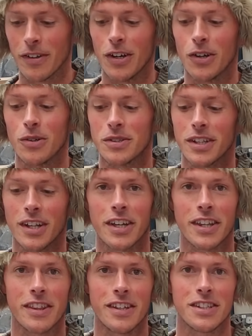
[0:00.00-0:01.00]
loads
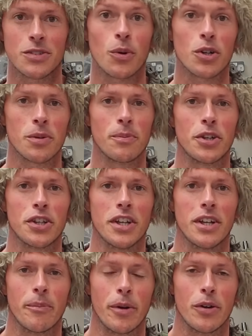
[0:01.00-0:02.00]
like these washing
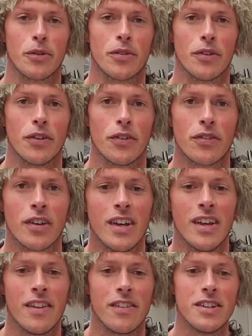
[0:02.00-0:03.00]
machine motors,
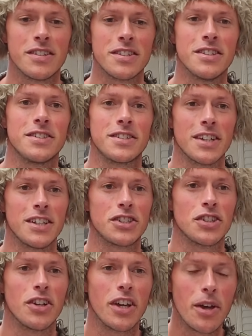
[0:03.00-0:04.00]
this is said
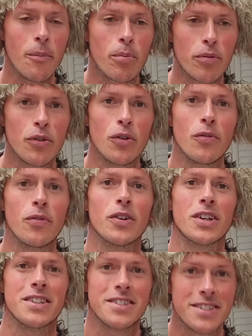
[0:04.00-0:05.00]
to improve the
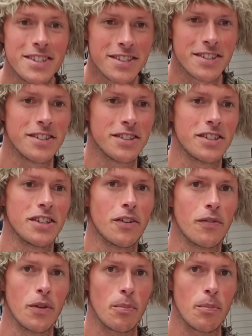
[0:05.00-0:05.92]
consistency of the